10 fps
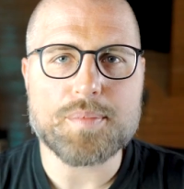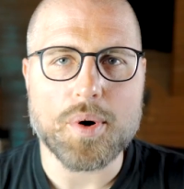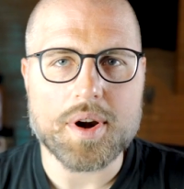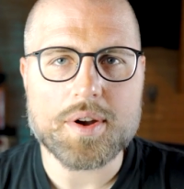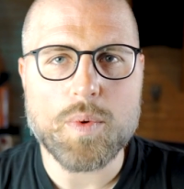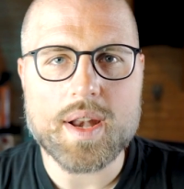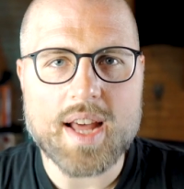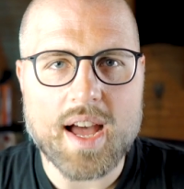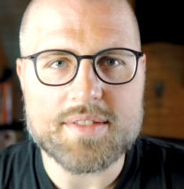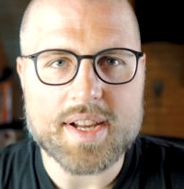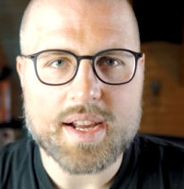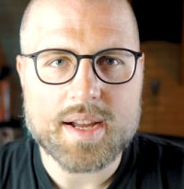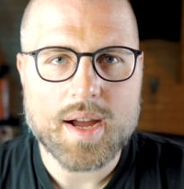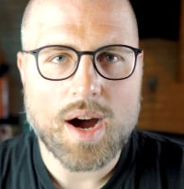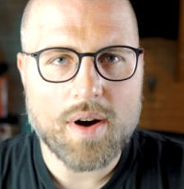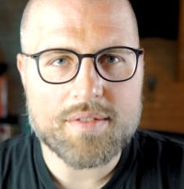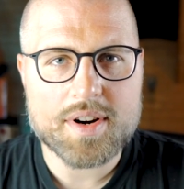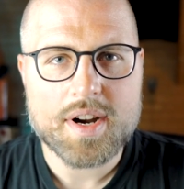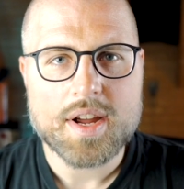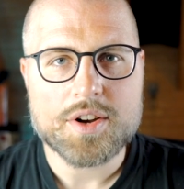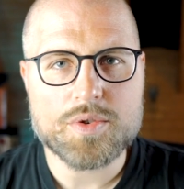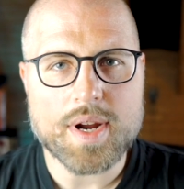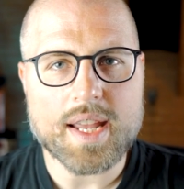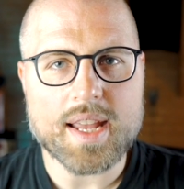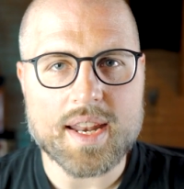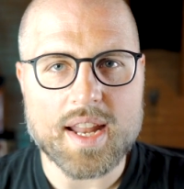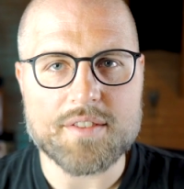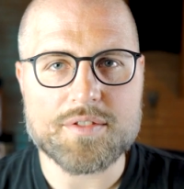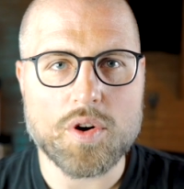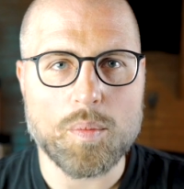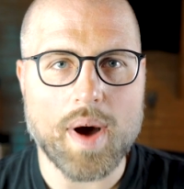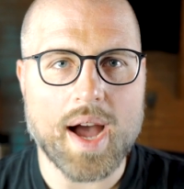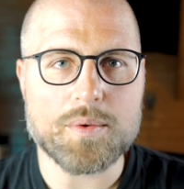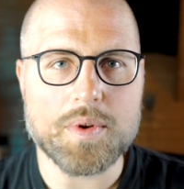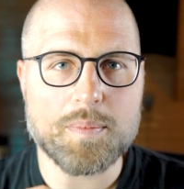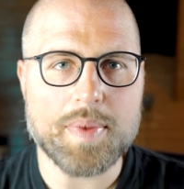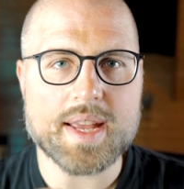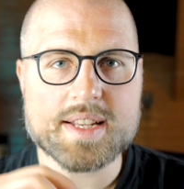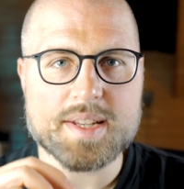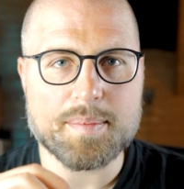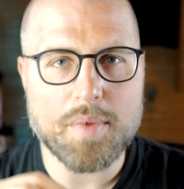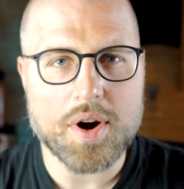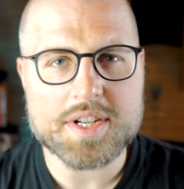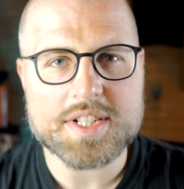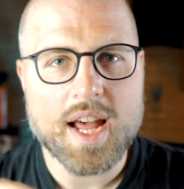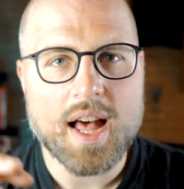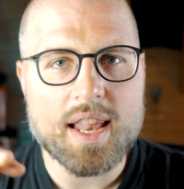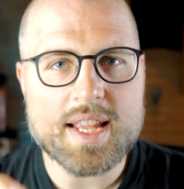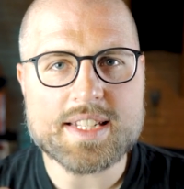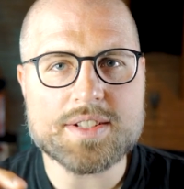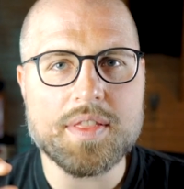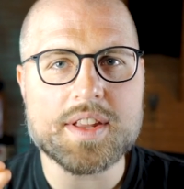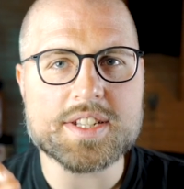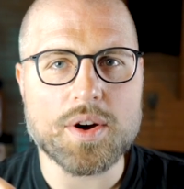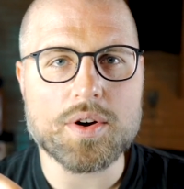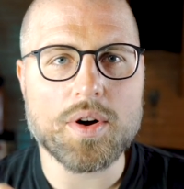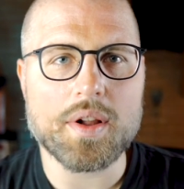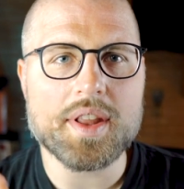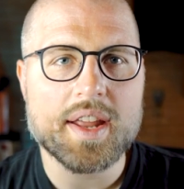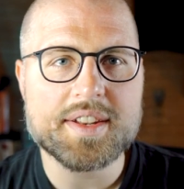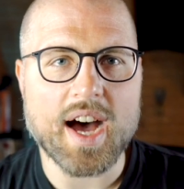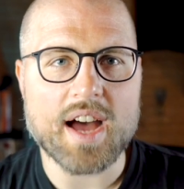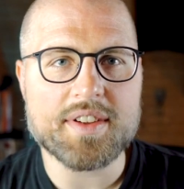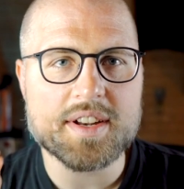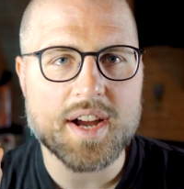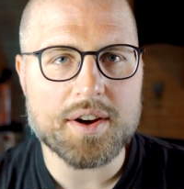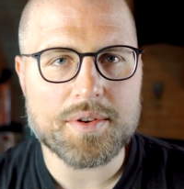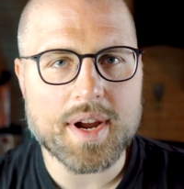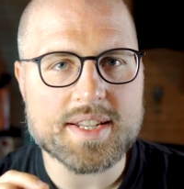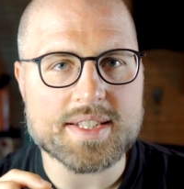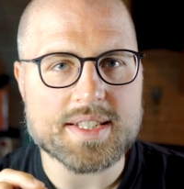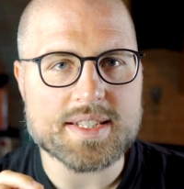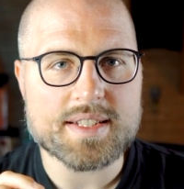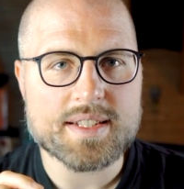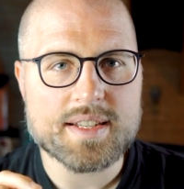important when diving. However, drinking enough combined with being submerged leads to the so-called diving diuresis.